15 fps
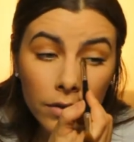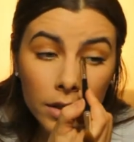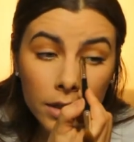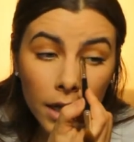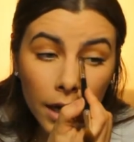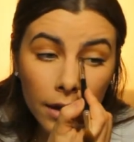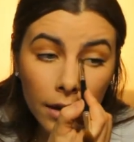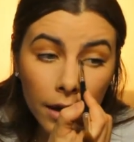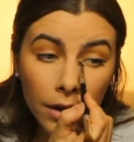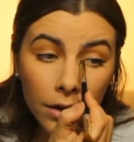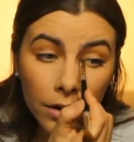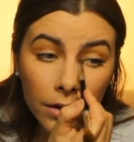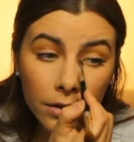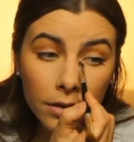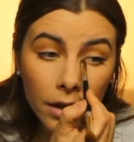So I love this
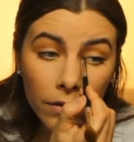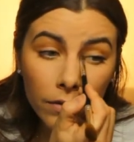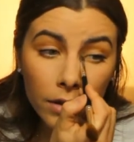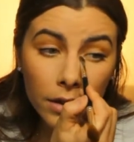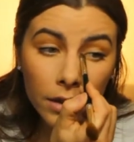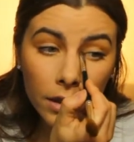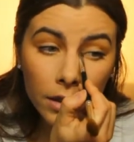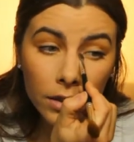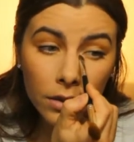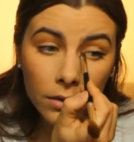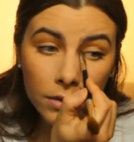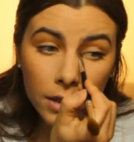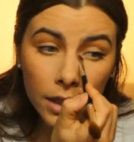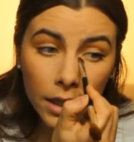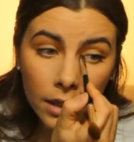highlighter.
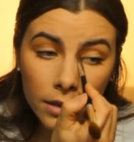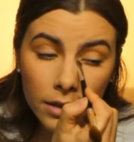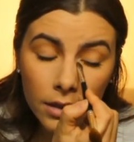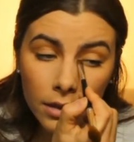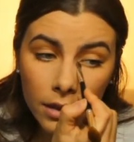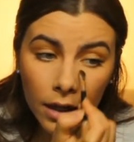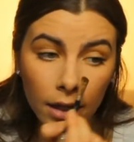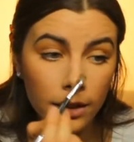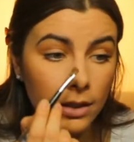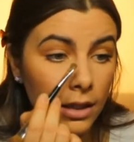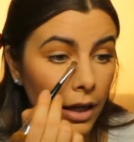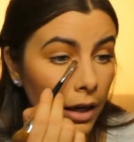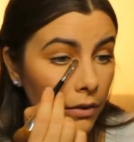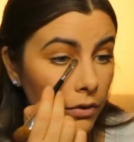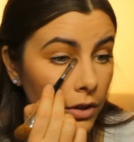Definitely use it
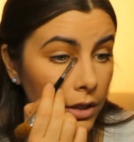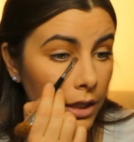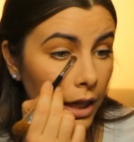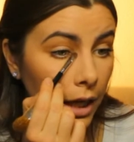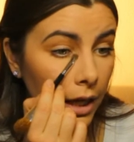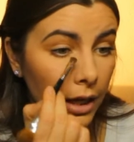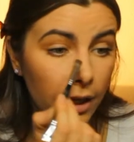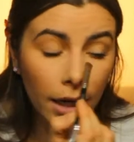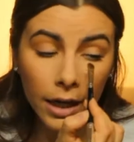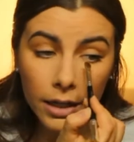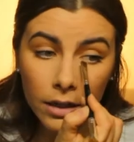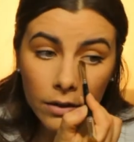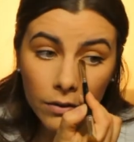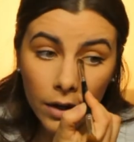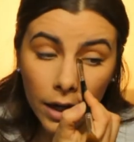as an
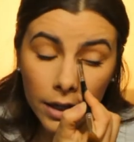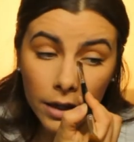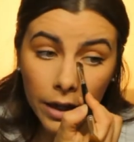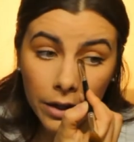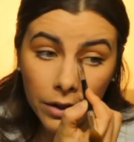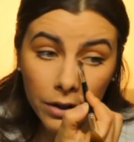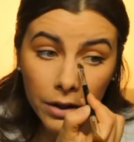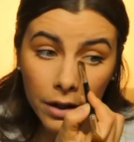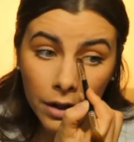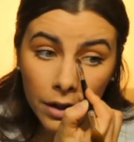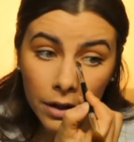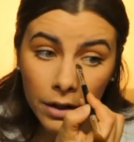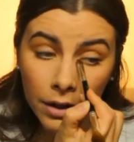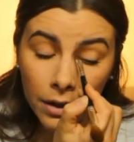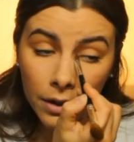everyday kind of
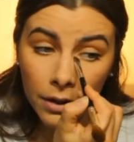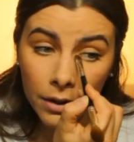highlighter.